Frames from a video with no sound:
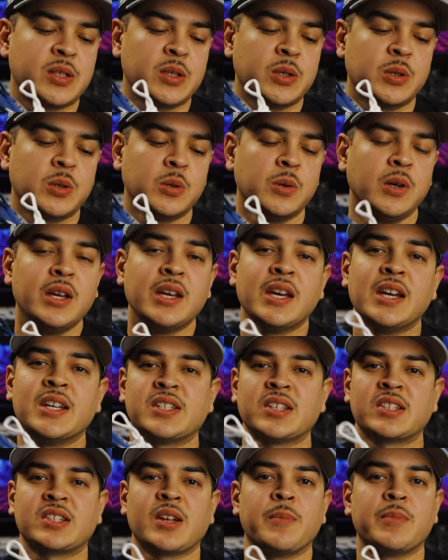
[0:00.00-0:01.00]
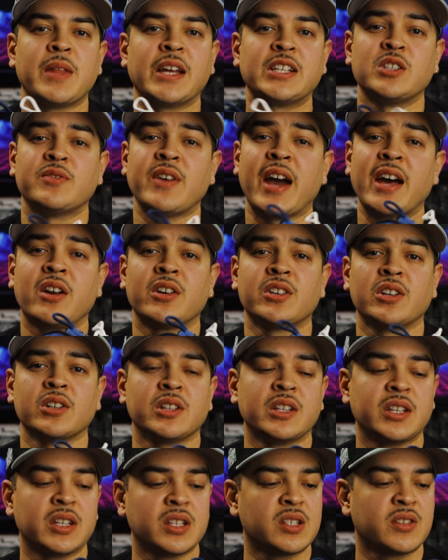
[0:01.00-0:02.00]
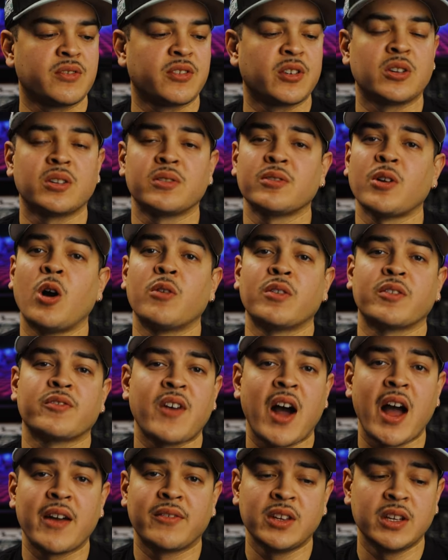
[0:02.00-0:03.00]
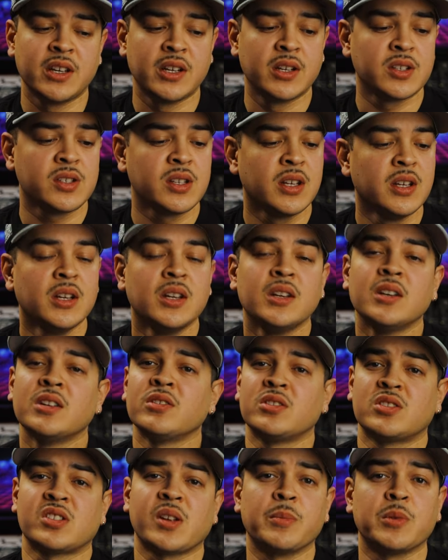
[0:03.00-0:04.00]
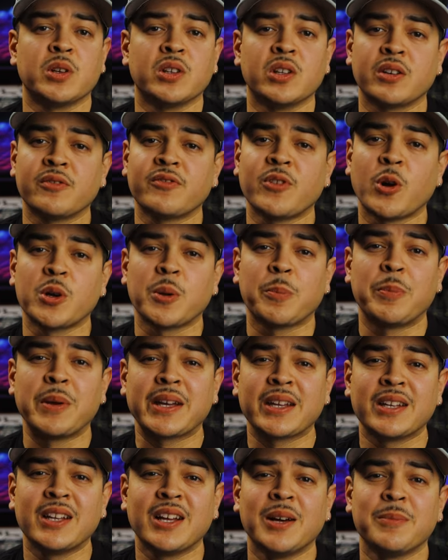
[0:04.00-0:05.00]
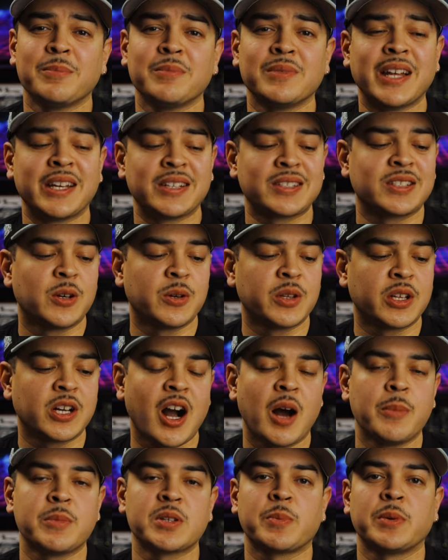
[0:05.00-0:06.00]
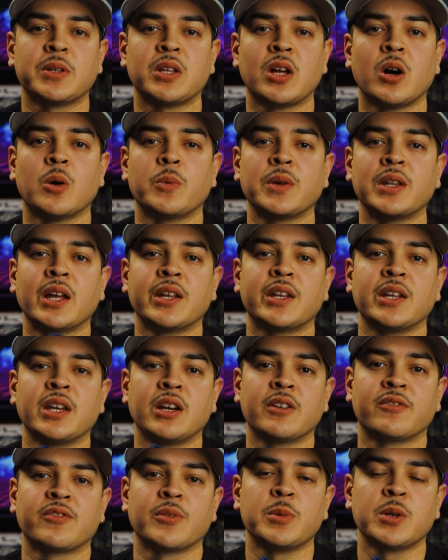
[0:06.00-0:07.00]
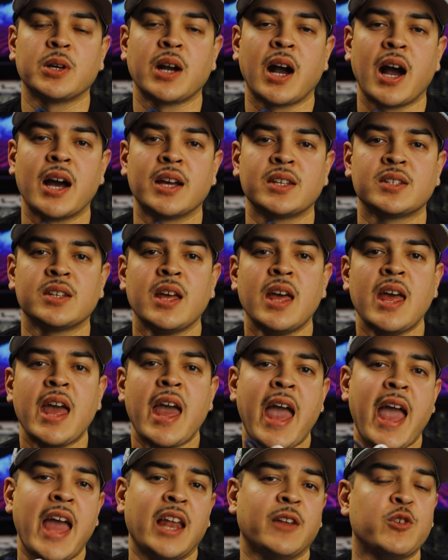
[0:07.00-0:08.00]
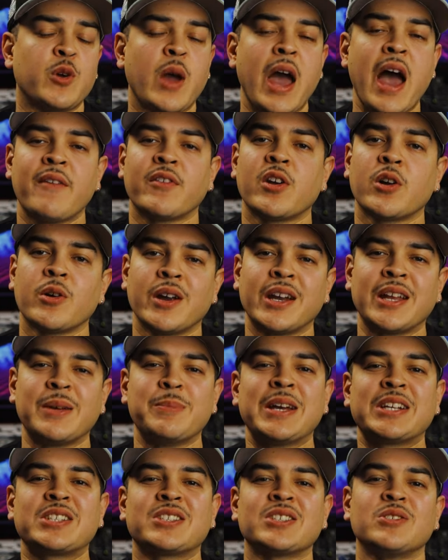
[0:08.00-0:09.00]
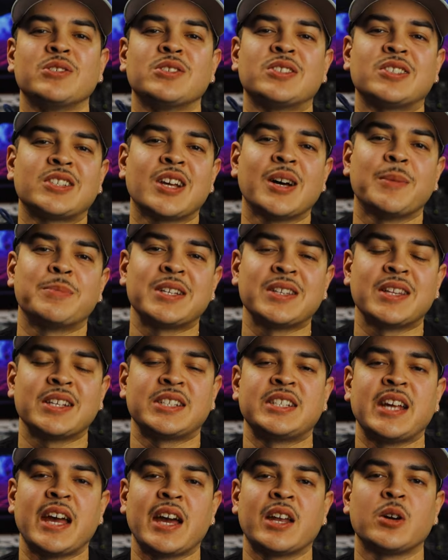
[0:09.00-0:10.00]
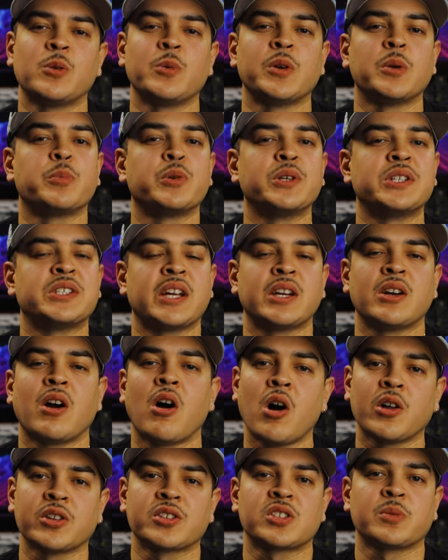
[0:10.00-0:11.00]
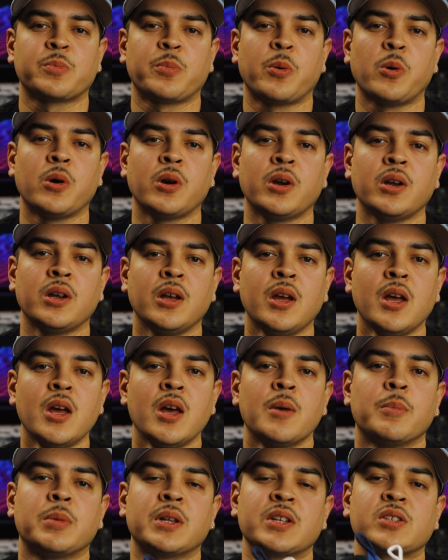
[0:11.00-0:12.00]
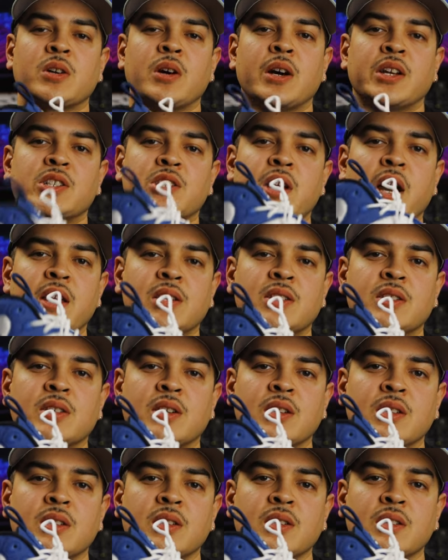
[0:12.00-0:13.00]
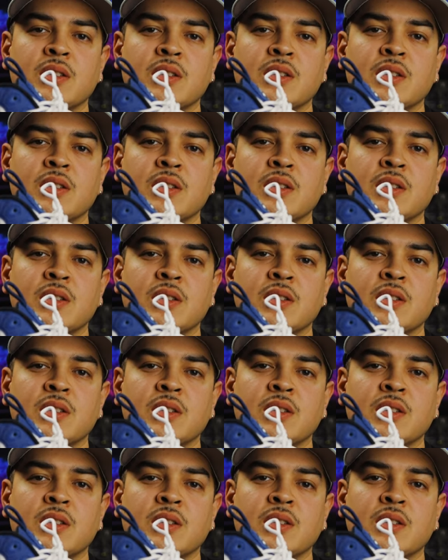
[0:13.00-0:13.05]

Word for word: 2. Is this something that you've had on your list for over 5 years? Something you're looking forward to picking up? Let us know in the comments below. We'd love to hear from you guys. And if you haven't already, make sure you sub to the channel. We appreciate all the support. But let's go ahead and try these on.